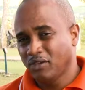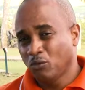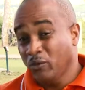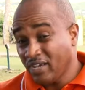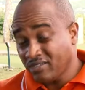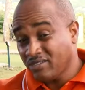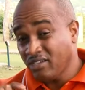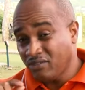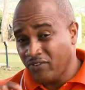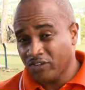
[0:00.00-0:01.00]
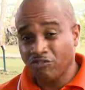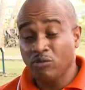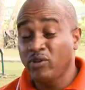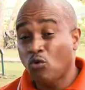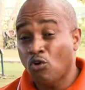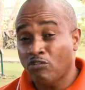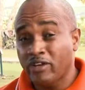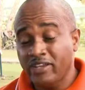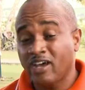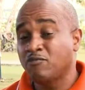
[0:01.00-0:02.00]
We are seeing victory. We
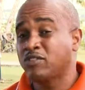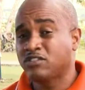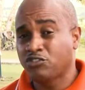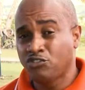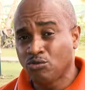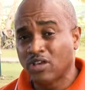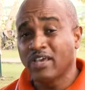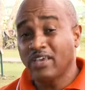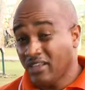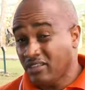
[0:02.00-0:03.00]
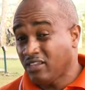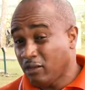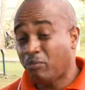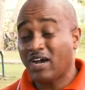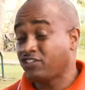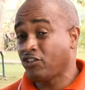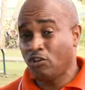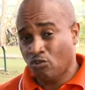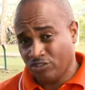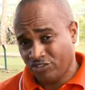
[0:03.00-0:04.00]
already have Mr. Duke in the departure
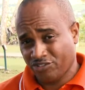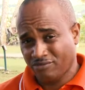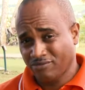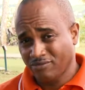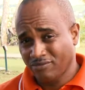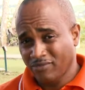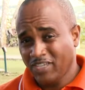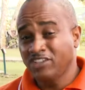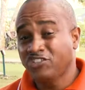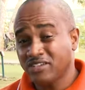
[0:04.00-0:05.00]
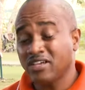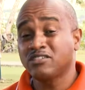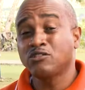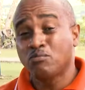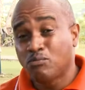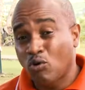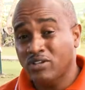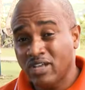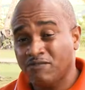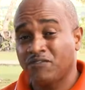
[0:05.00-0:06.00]
lounge. He just has to
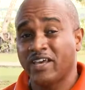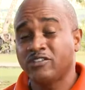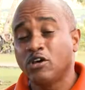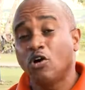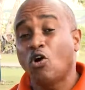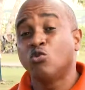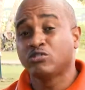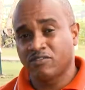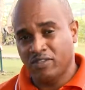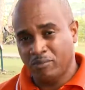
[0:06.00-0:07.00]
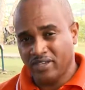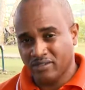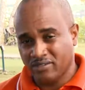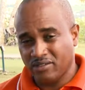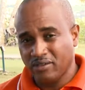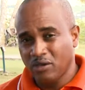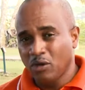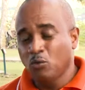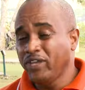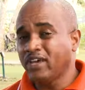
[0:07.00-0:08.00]
board that flight out of the PSA.
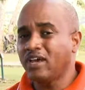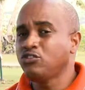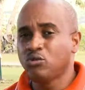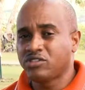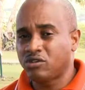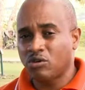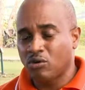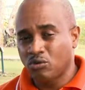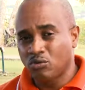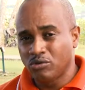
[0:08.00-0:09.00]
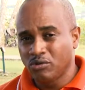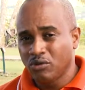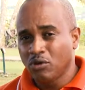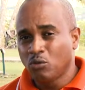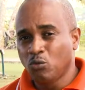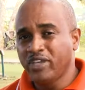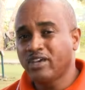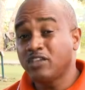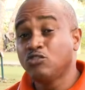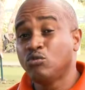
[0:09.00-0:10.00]
We can't do it on our own. We
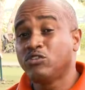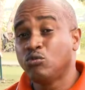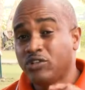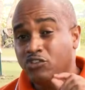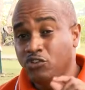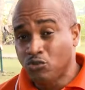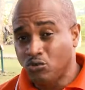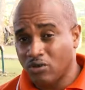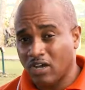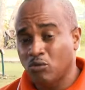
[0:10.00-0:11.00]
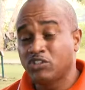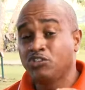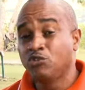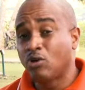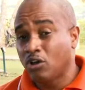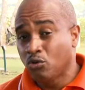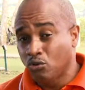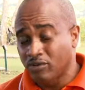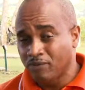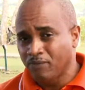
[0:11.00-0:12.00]
can do it with you and with you
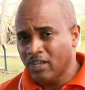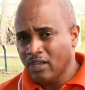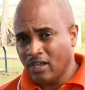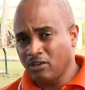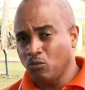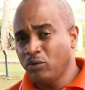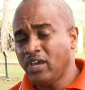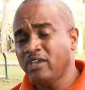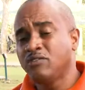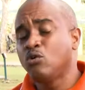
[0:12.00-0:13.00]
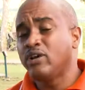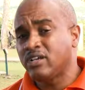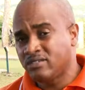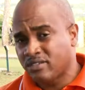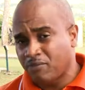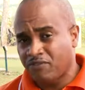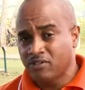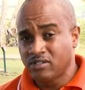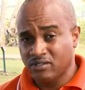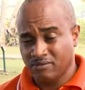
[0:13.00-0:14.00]
alone. And we are even going a step
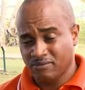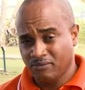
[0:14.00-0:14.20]
further.